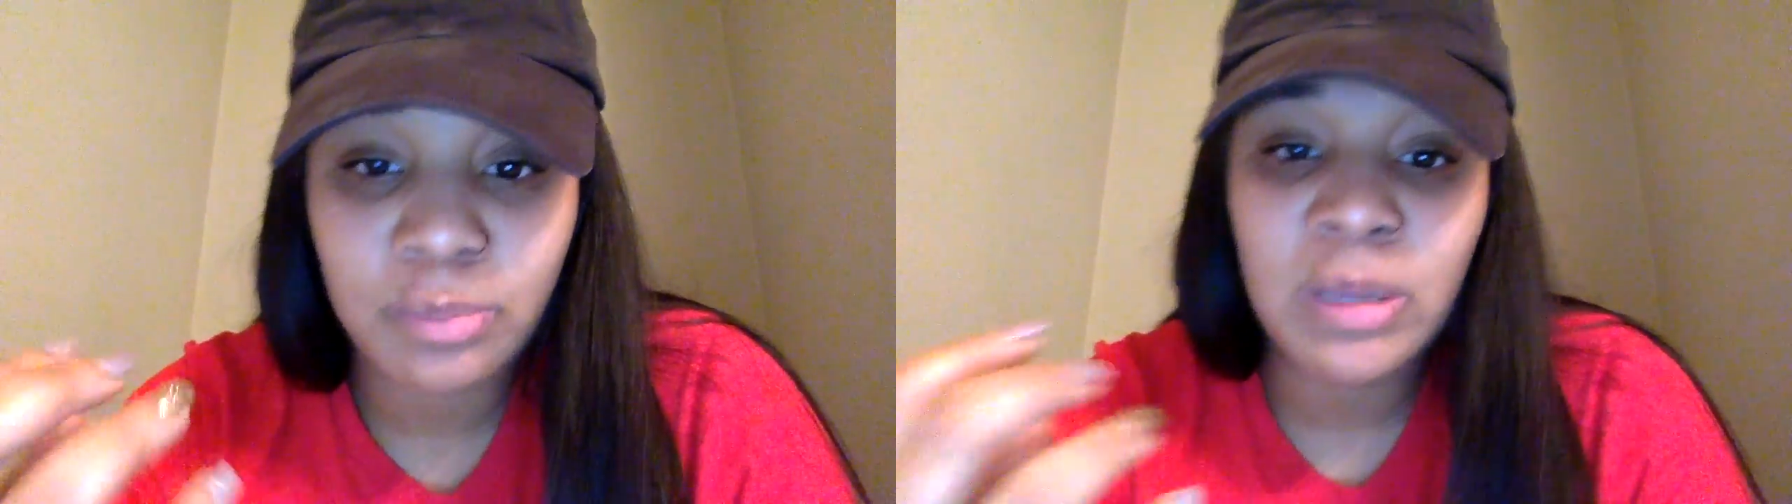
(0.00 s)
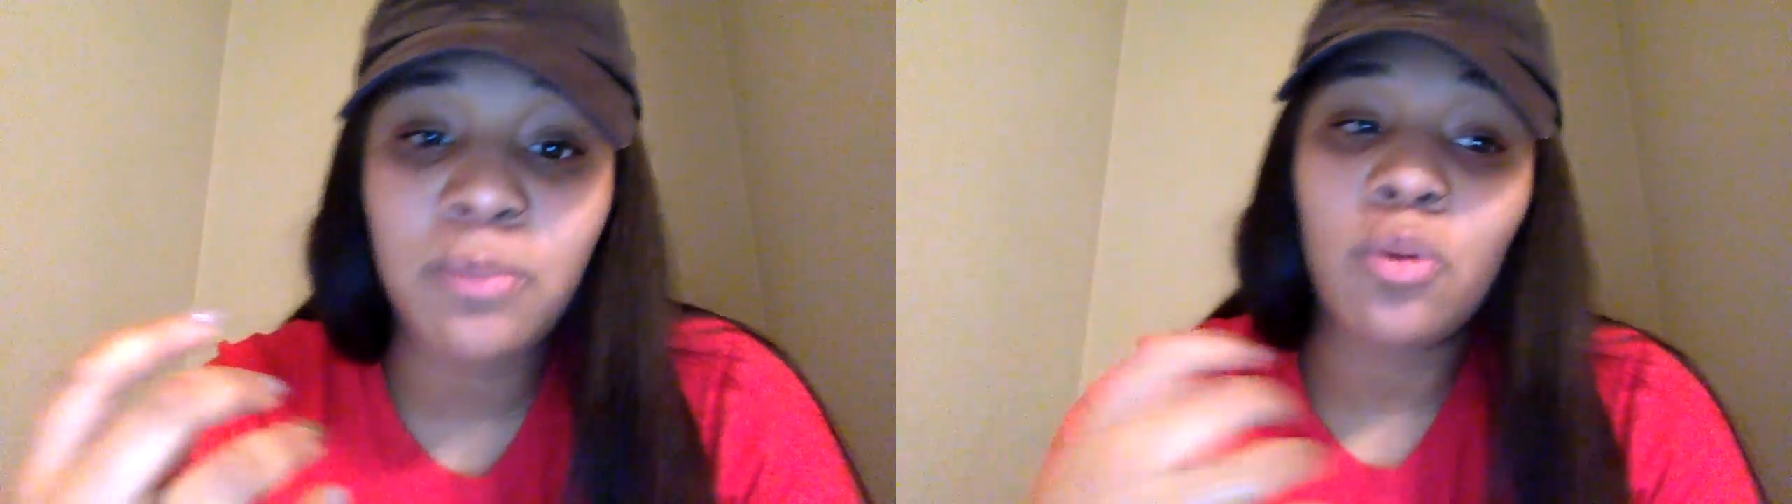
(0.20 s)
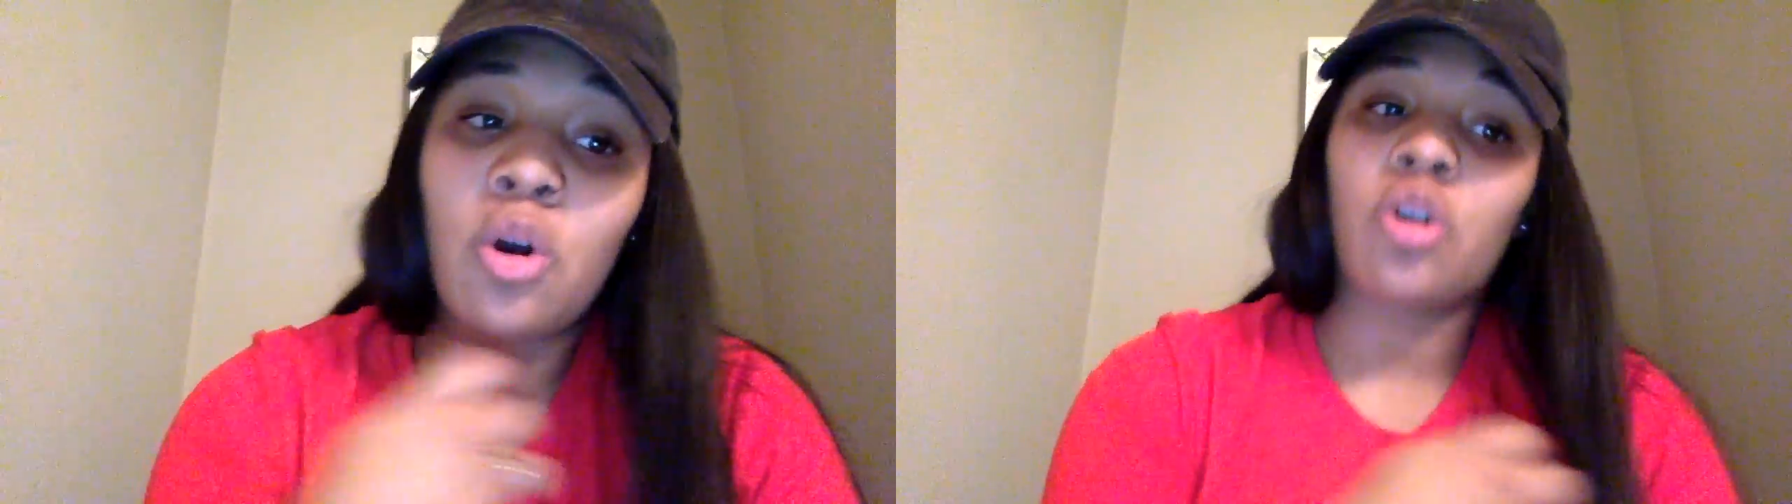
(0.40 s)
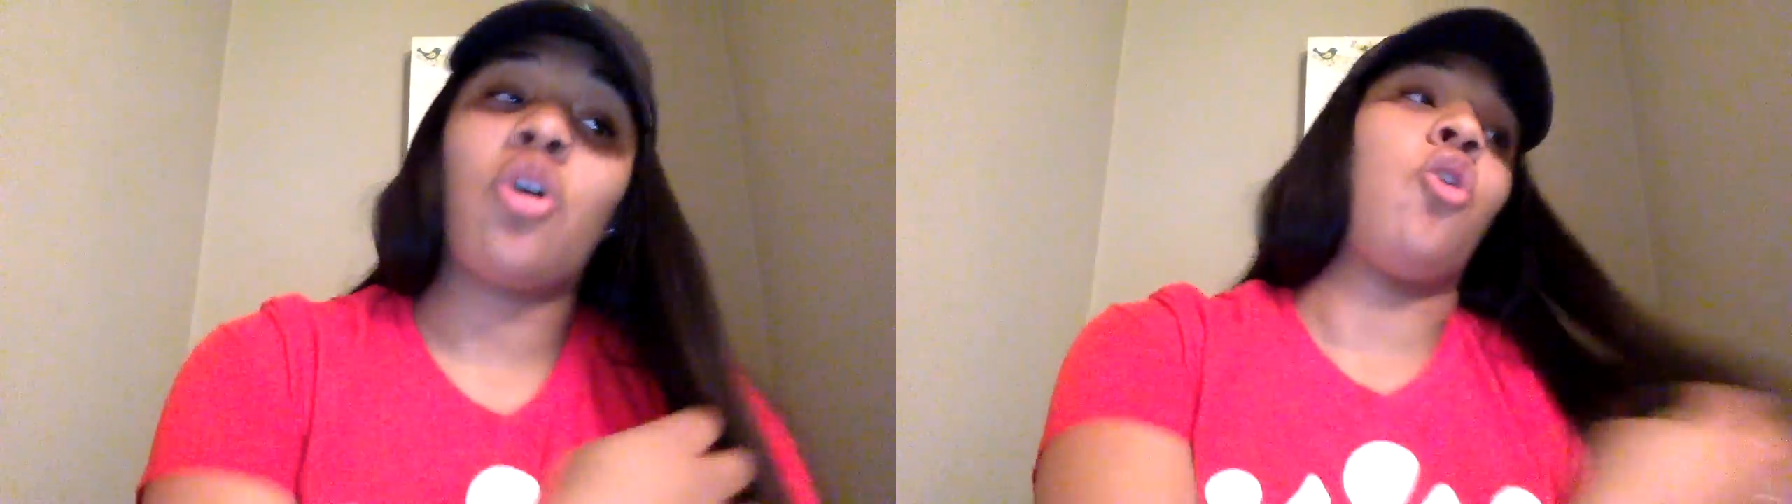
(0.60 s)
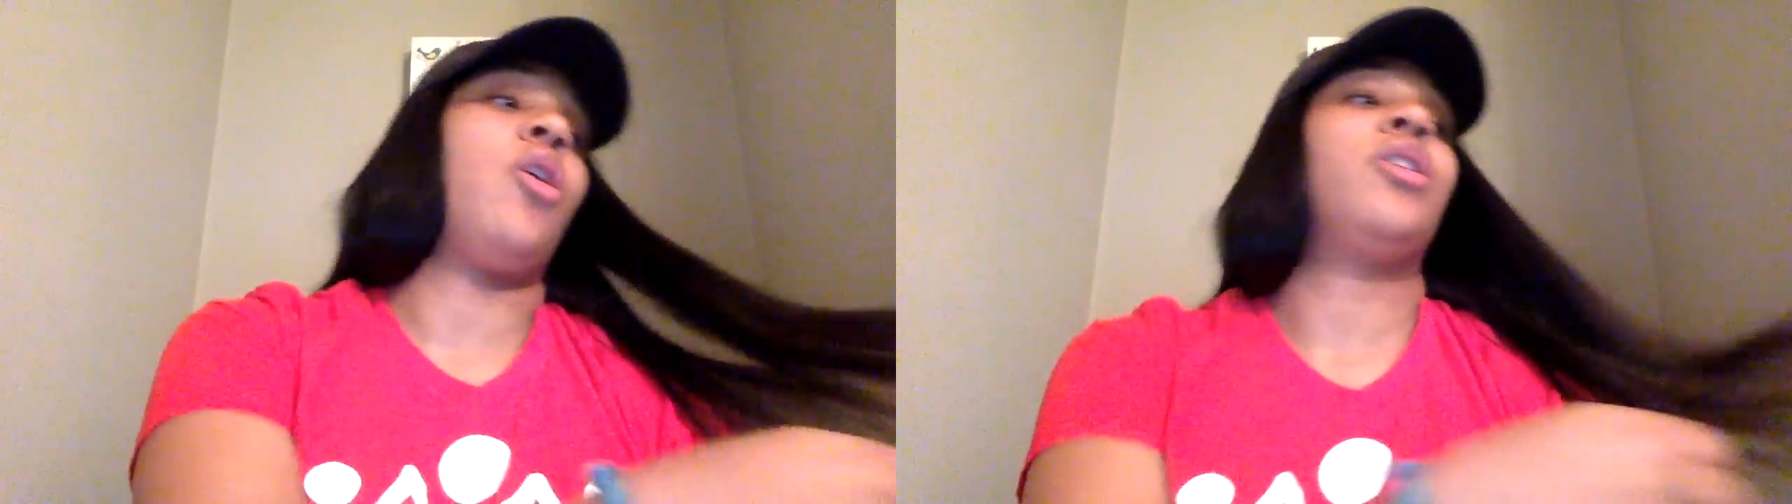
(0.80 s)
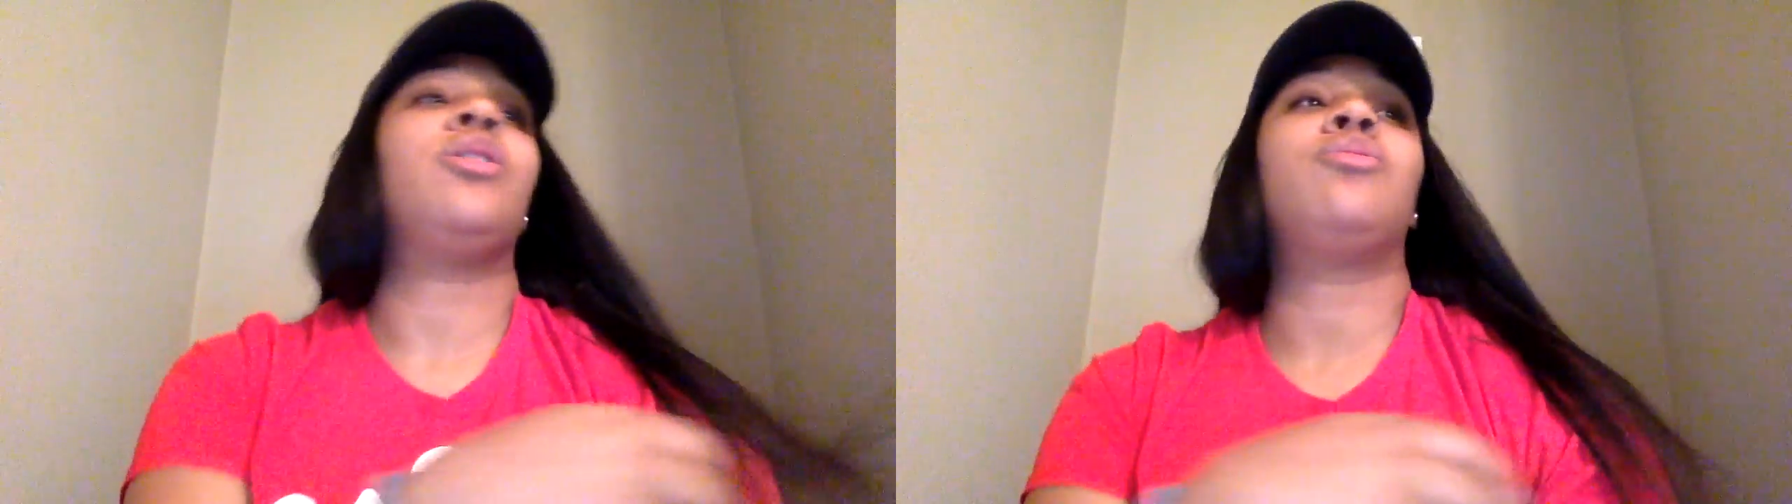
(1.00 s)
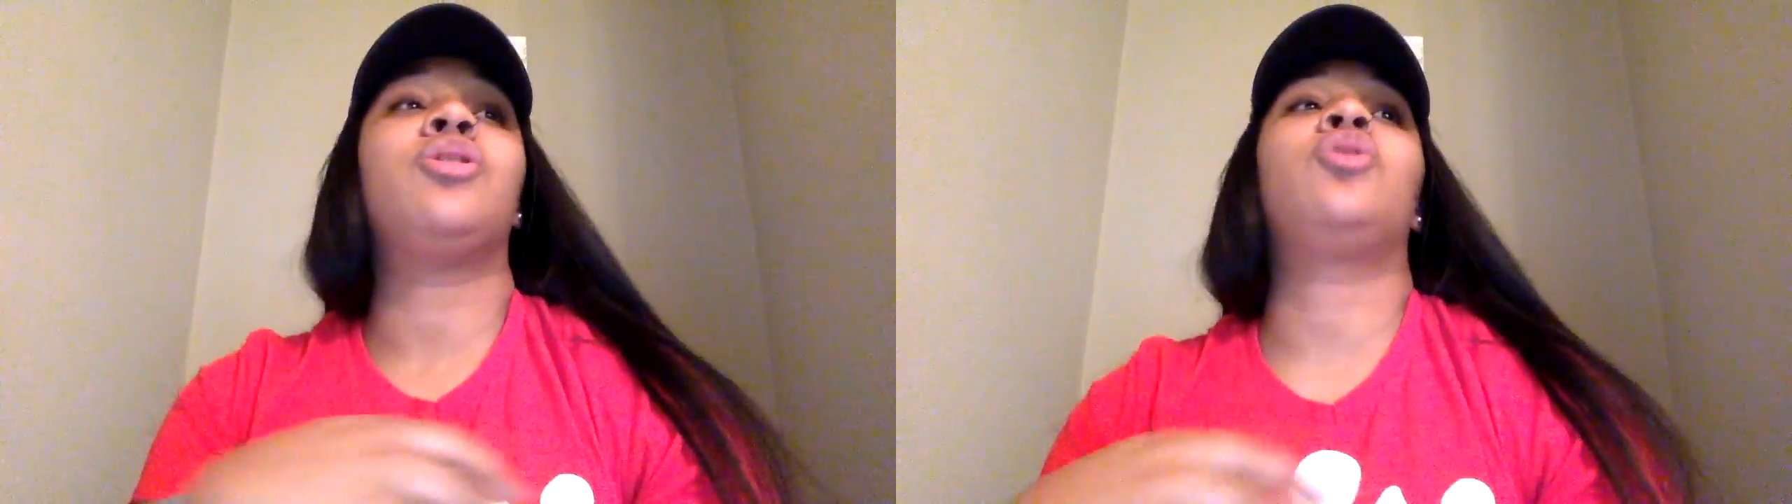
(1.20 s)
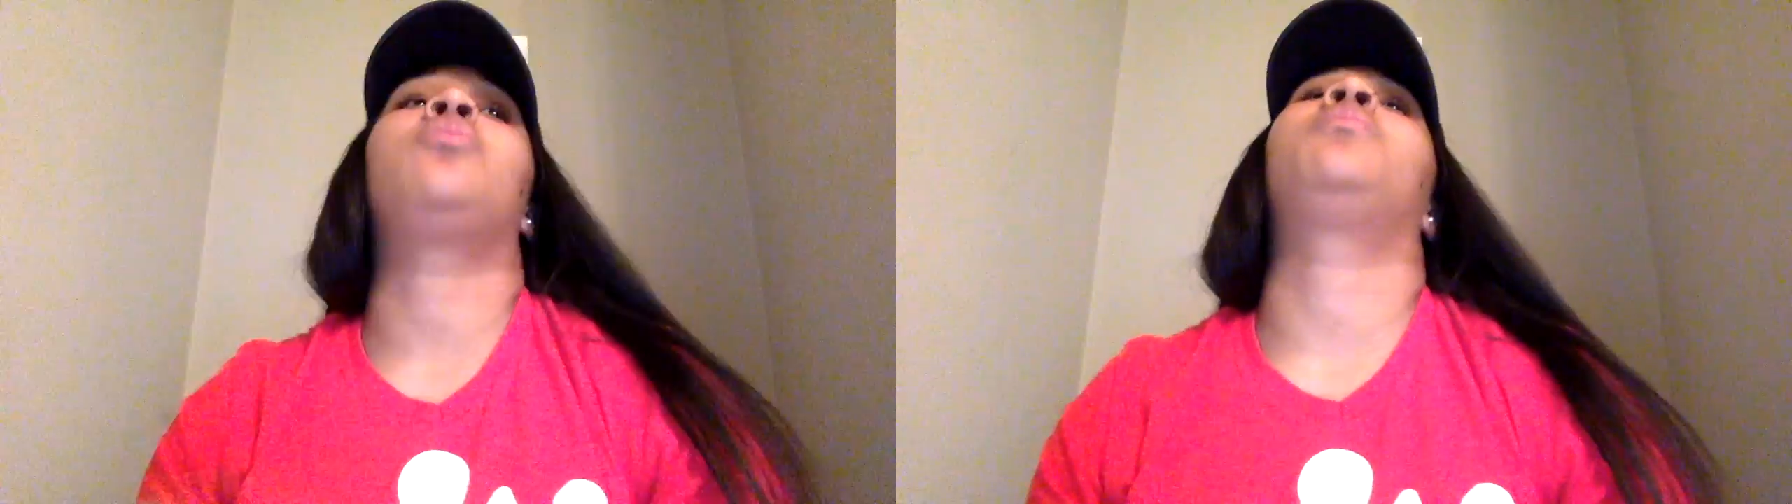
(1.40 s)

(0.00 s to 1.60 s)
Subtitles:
people are on YouTube,